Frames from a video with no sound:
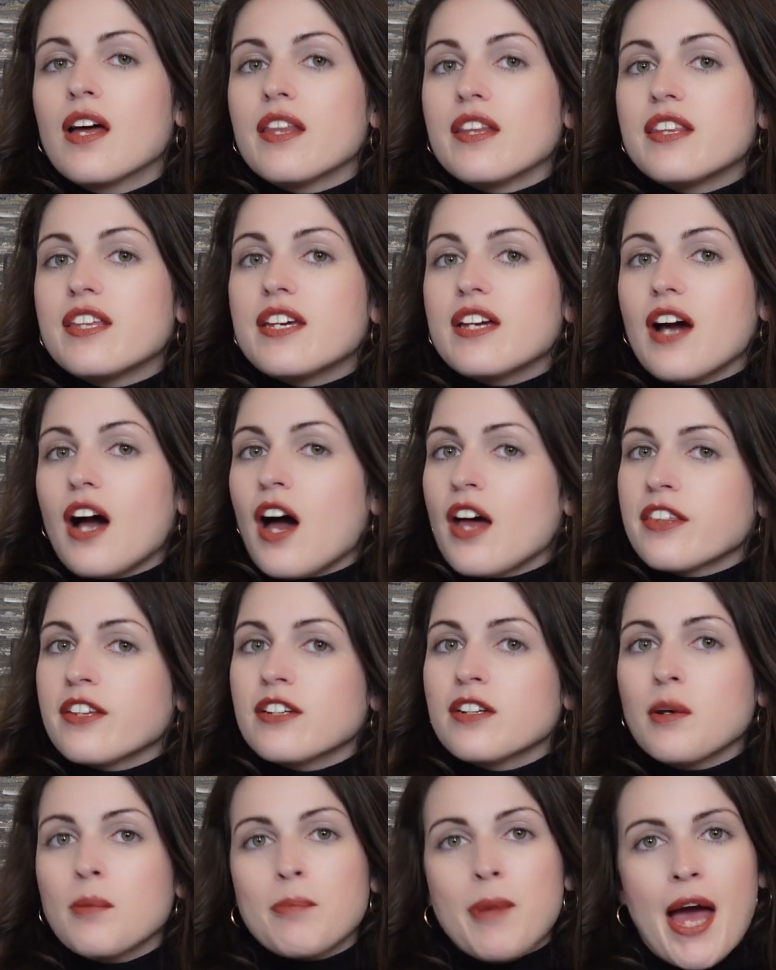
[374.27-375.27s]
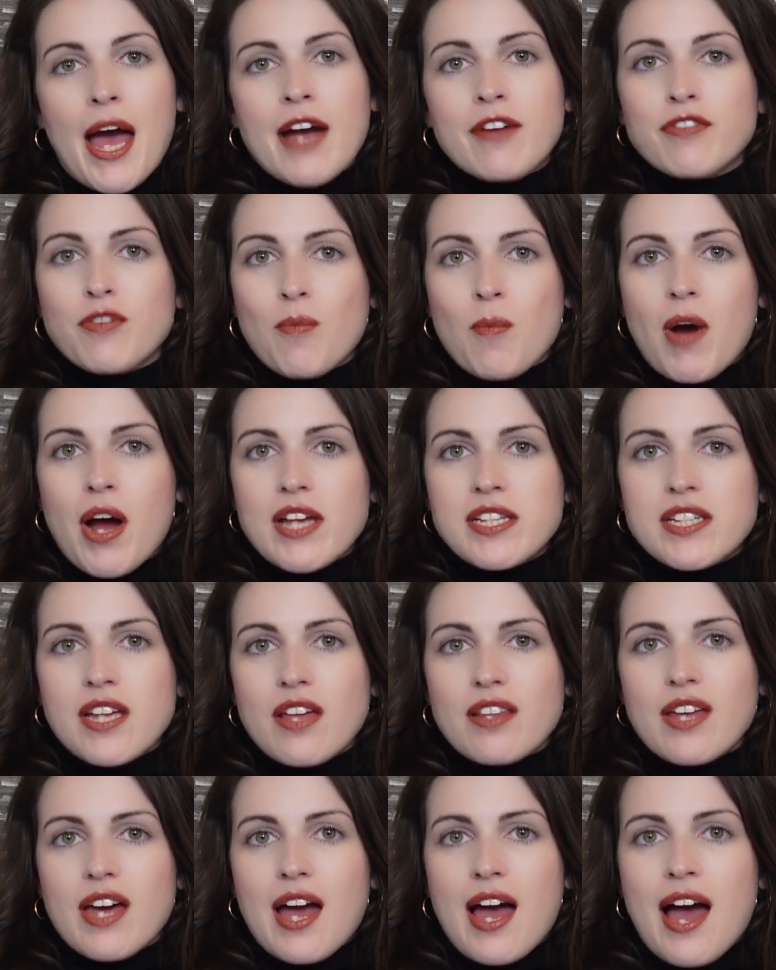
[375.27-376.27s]
The other bag from
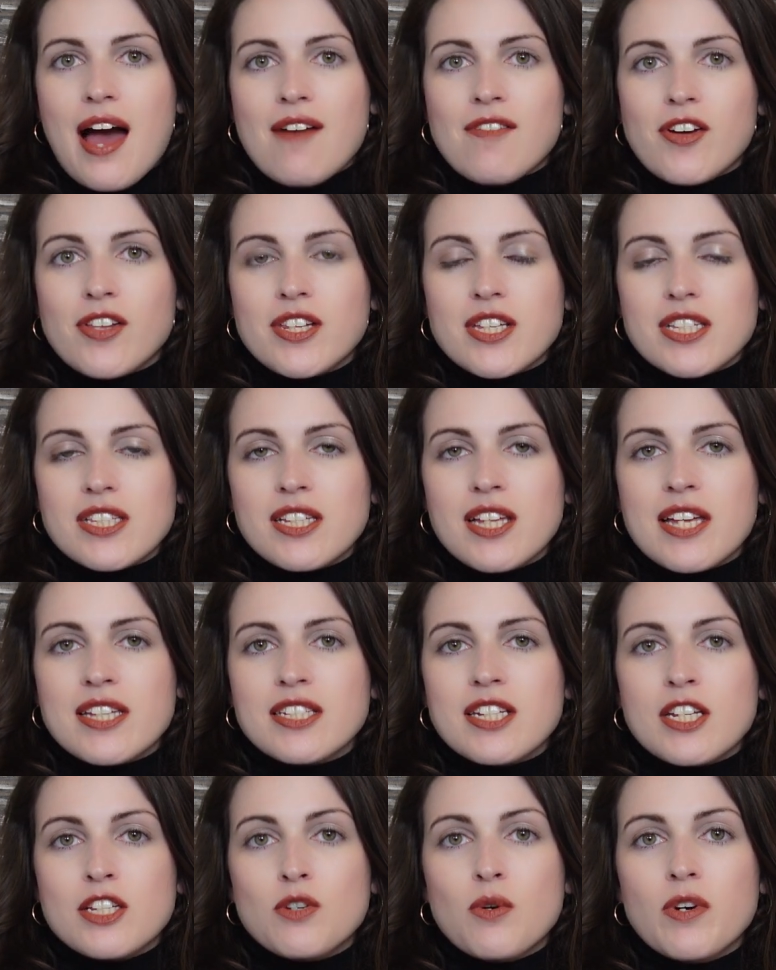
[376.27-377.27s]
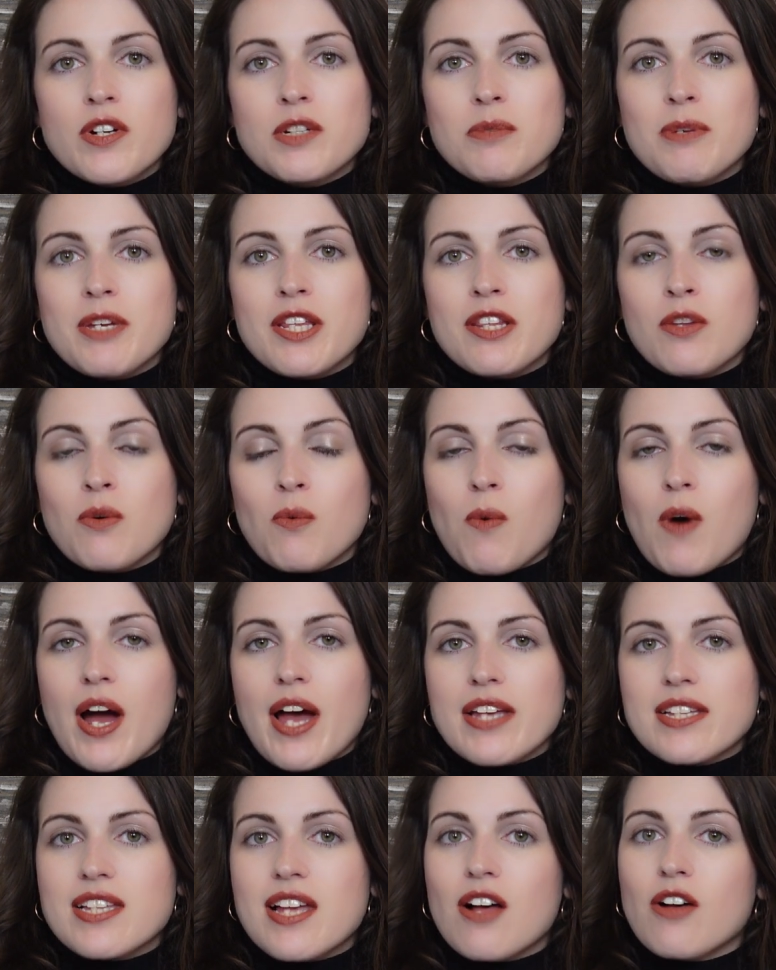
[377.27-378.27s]
YSL that I have on this list is going to be the
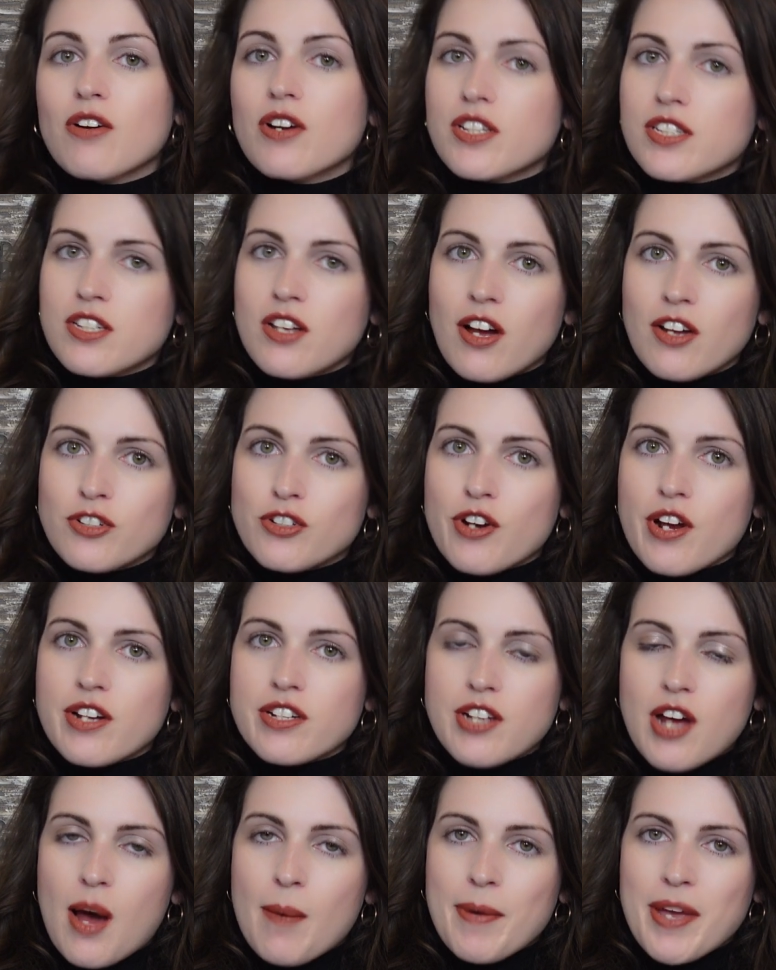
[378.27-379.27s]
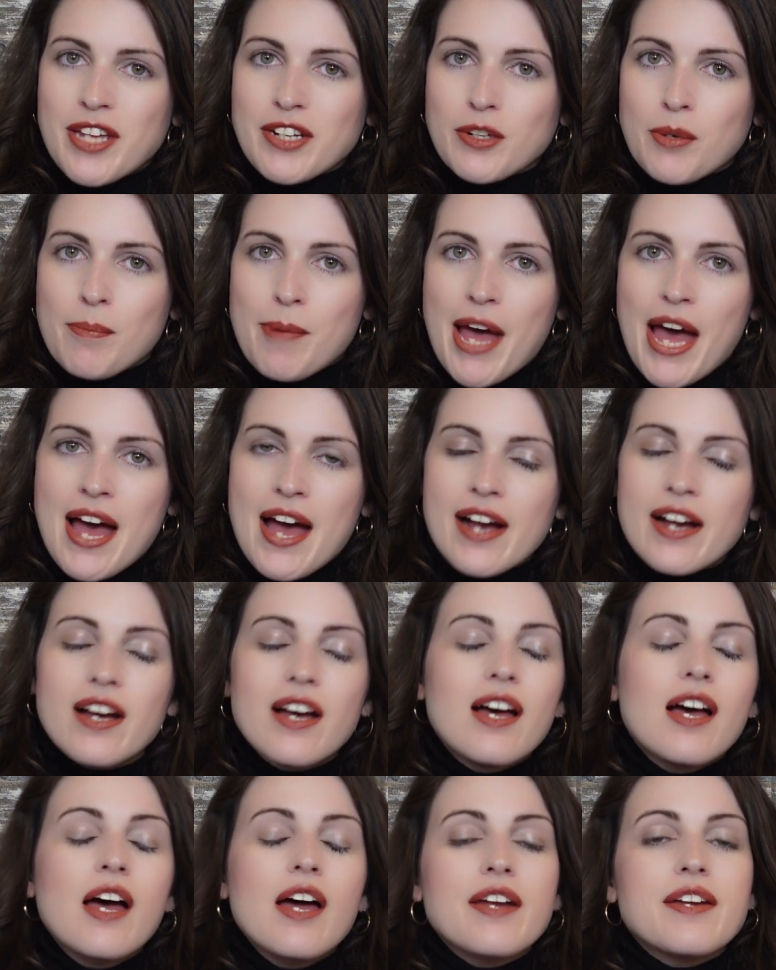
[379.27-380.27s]
YSL Cassandra top handle bag.
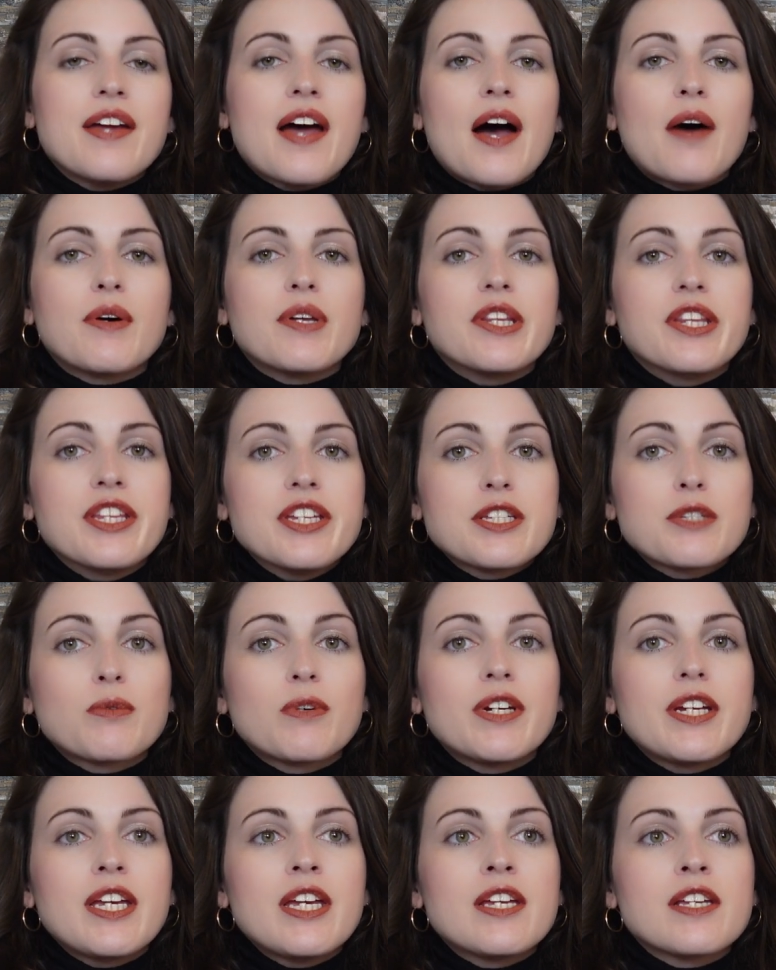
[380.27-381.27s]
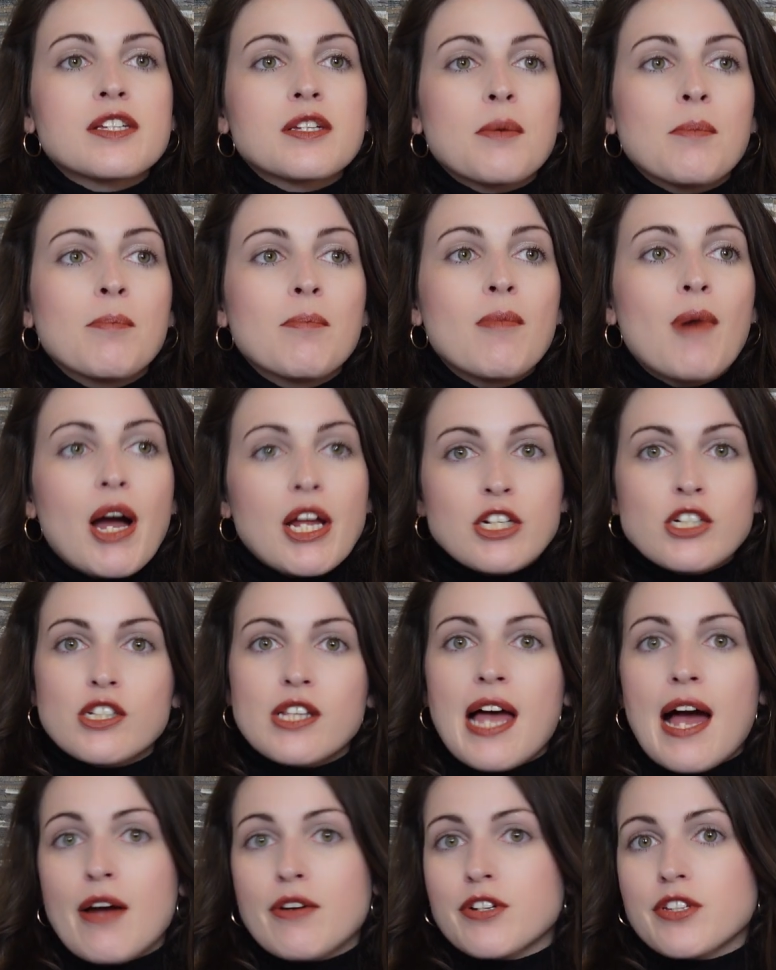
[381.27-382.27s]
Now this one is much
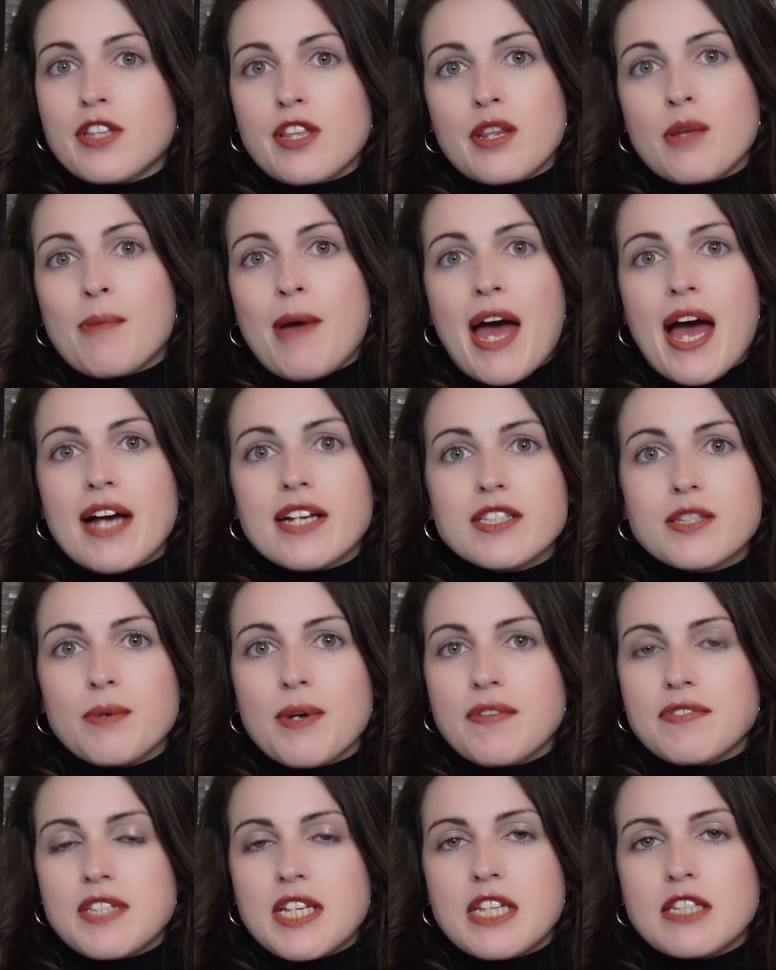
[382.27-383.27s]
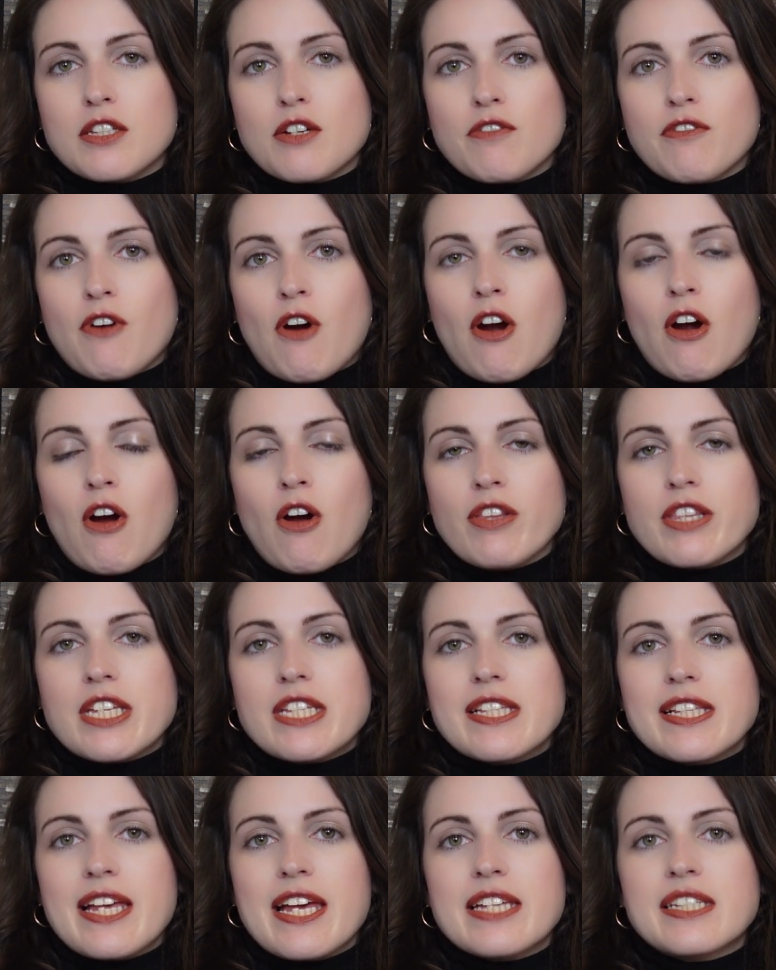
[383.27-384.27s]
louder than the bags that we've seen so far on
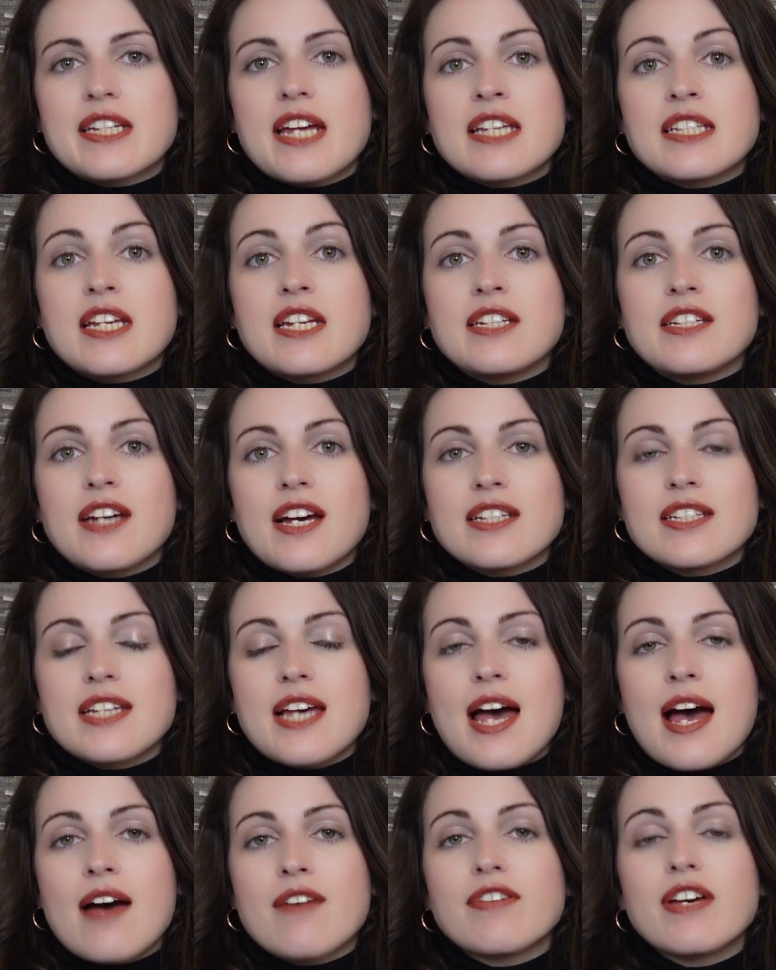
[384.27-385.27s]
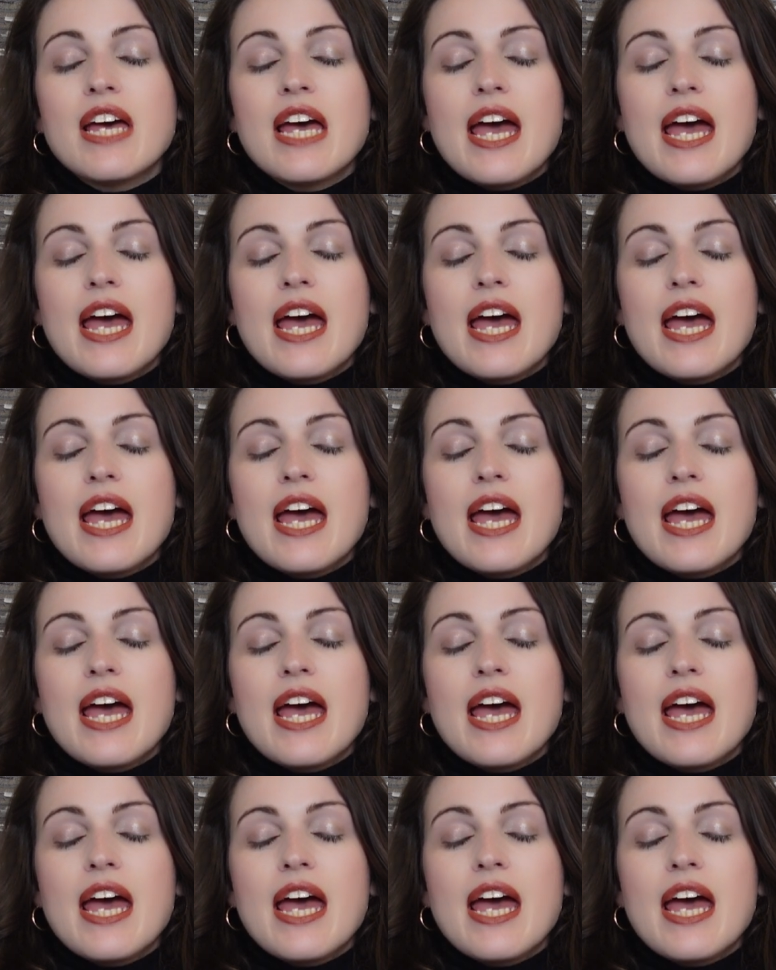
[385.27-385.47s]
this list, as it does have